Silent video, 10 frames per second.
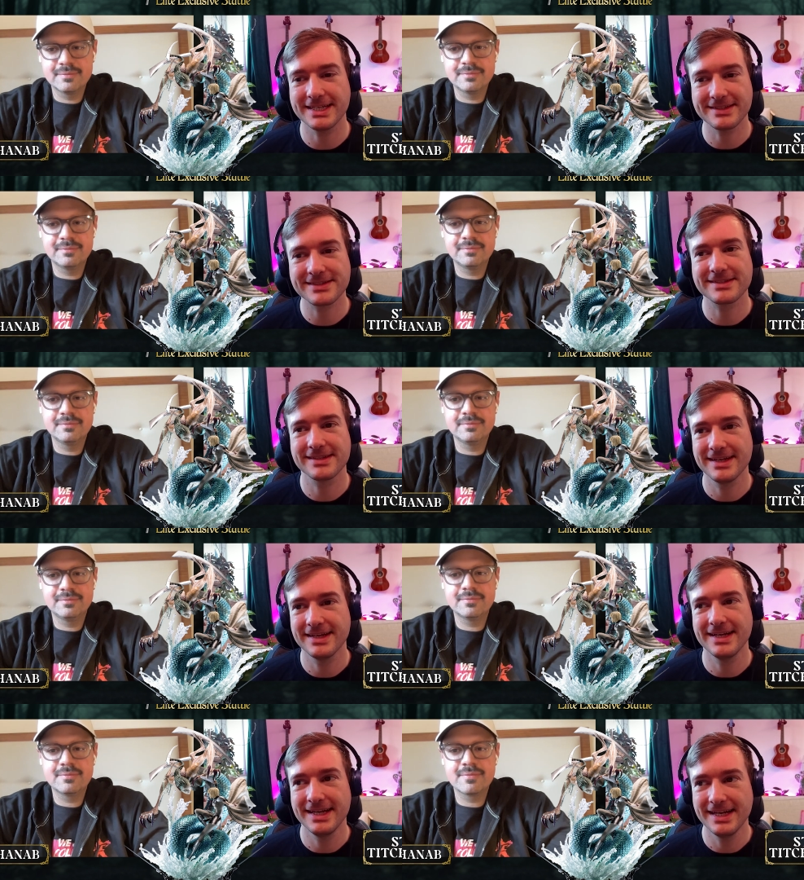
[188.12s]
Speaker 1: It's
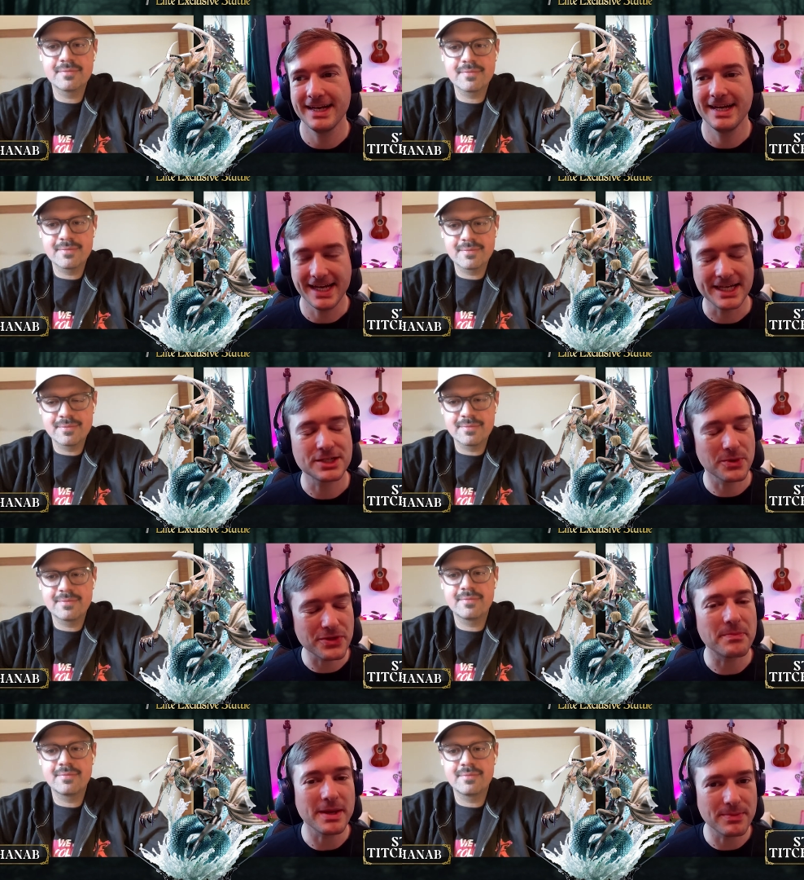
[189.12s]
it's one
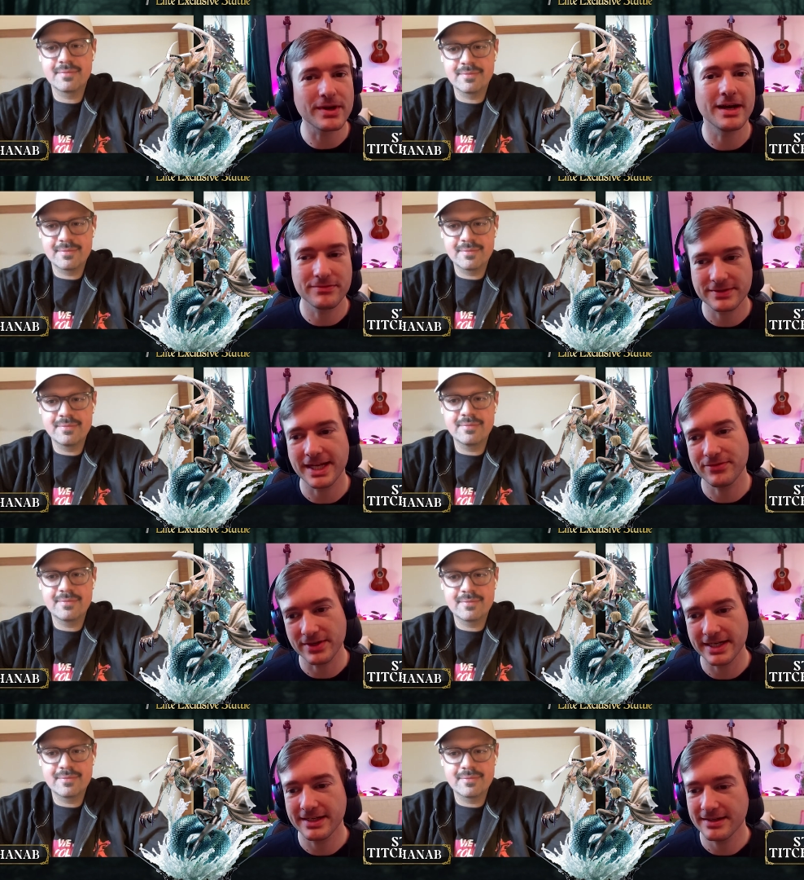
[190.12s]
that people love
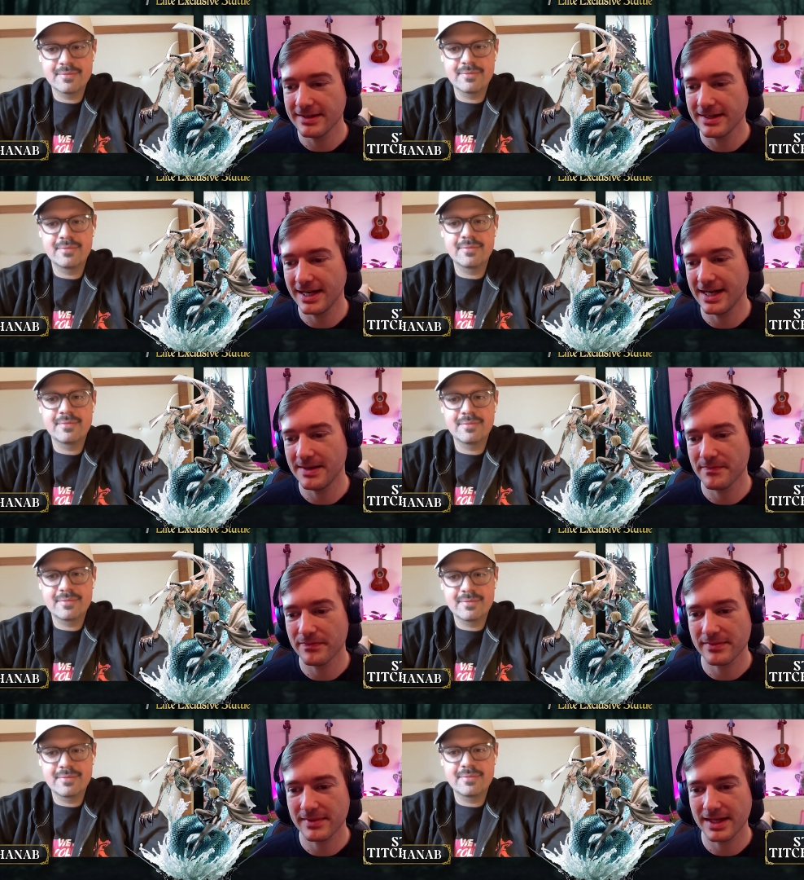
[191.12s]
definitely, um,
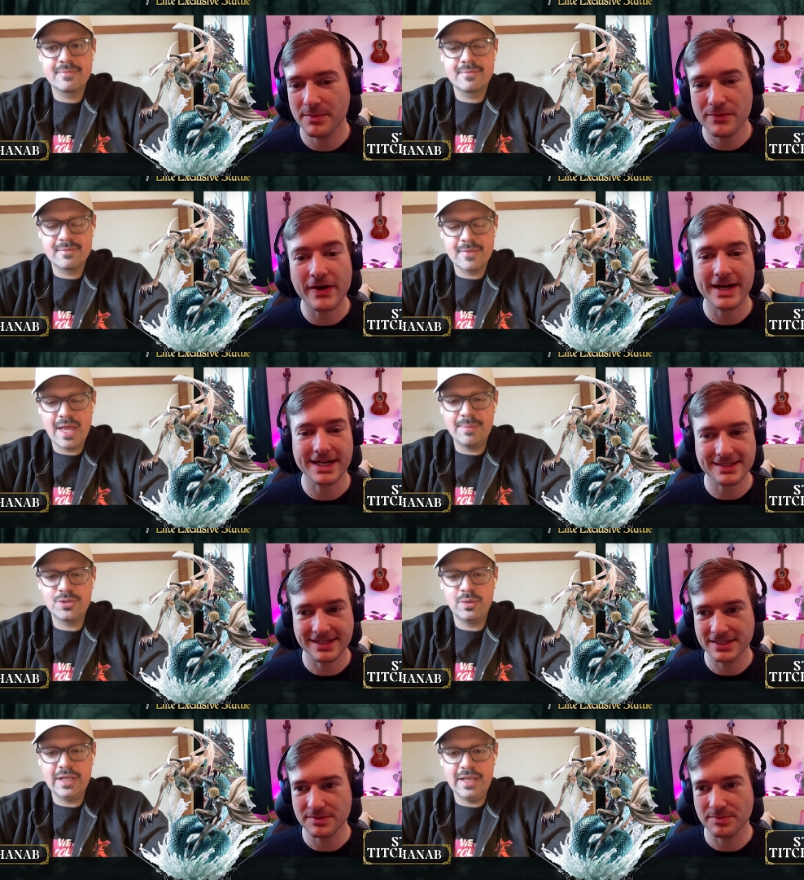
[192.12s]
and we're very excited.
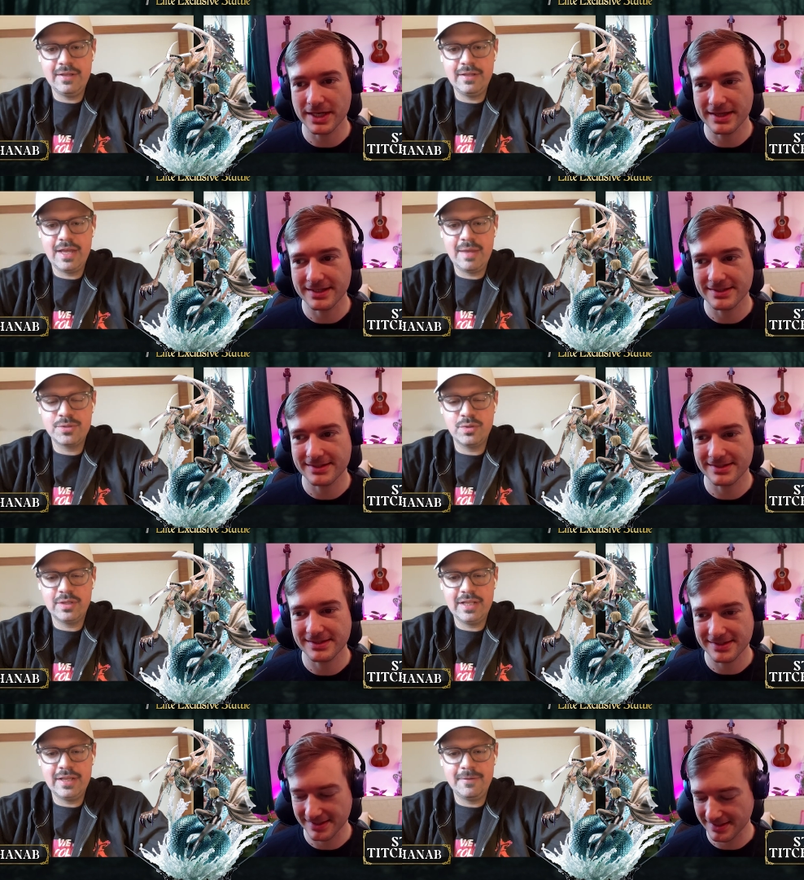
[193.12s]
Absolutely,
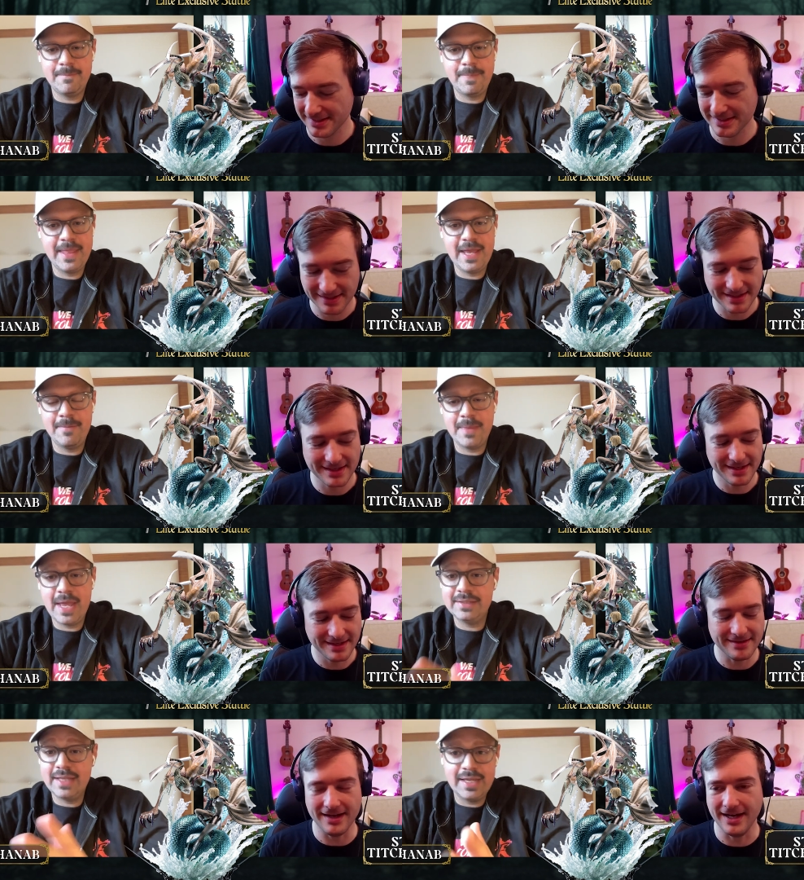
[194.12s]
Speaker 2: absolutely. Yeah,
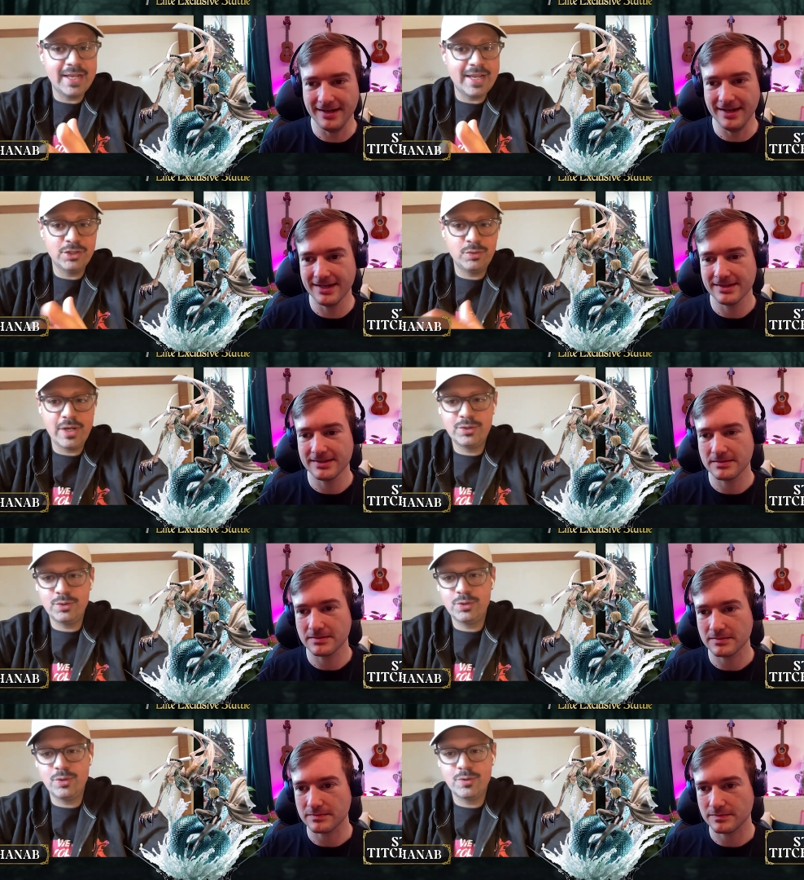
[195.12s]
and I can't
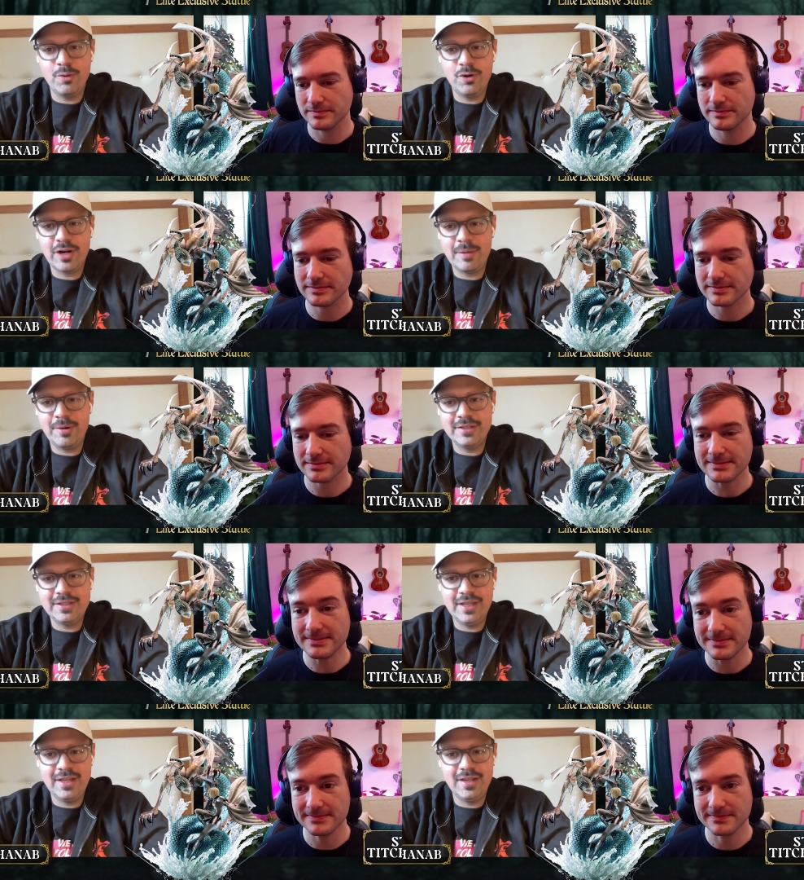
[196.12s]
wait to talk more
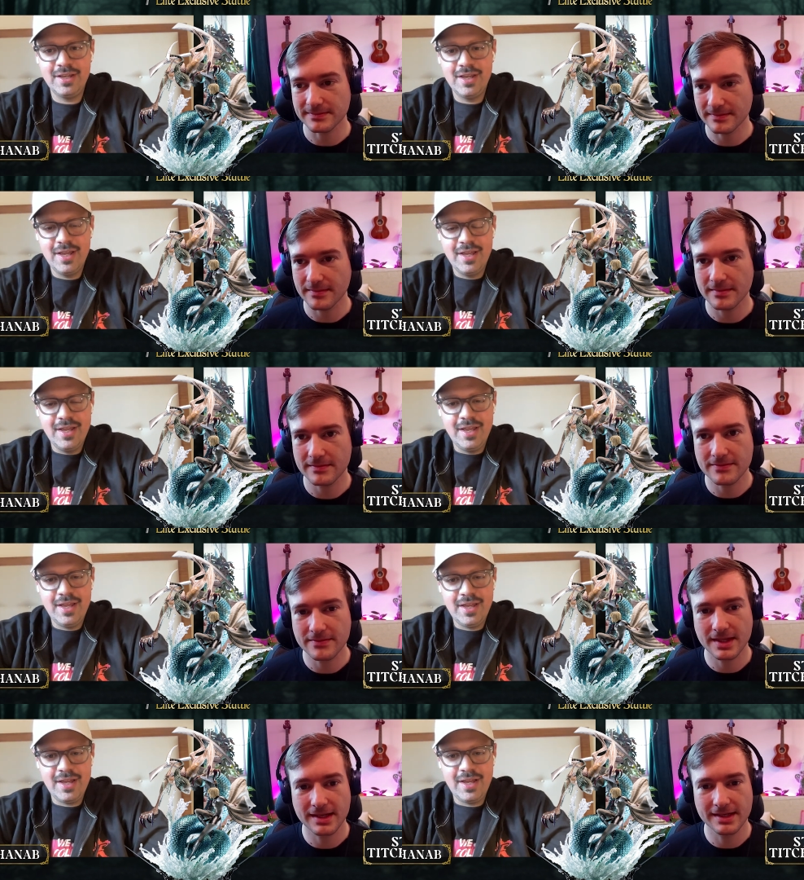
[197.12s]
about the
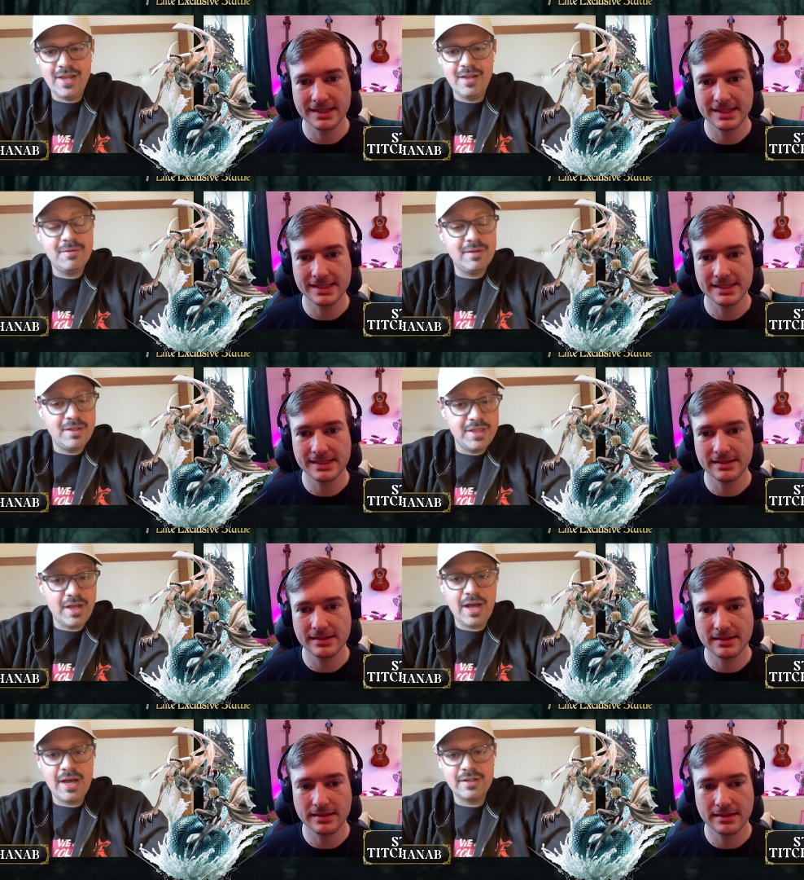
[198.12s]
uh,
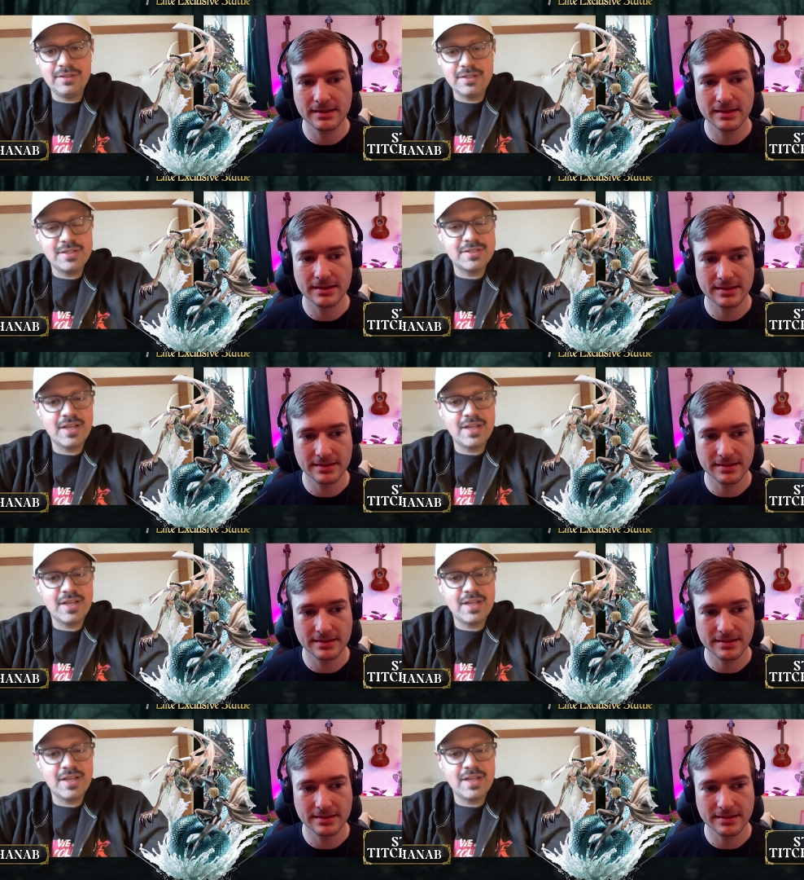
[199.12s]
the art, the